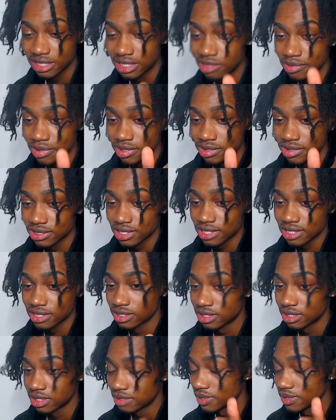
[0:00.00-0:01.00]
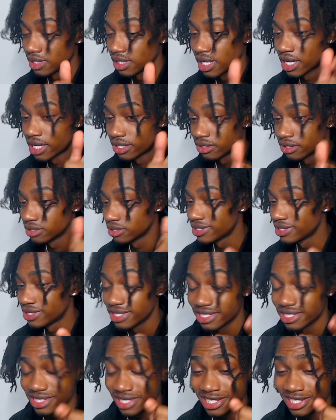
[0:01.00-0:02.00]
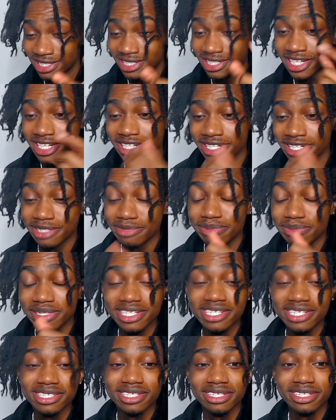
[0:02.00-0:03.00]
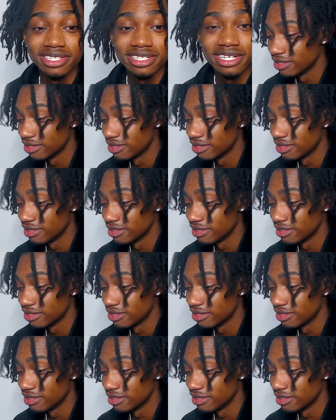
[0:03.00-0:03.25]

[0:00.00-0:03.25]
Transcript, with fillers: keep on turning up the Latto. She's aesthetically pleasing.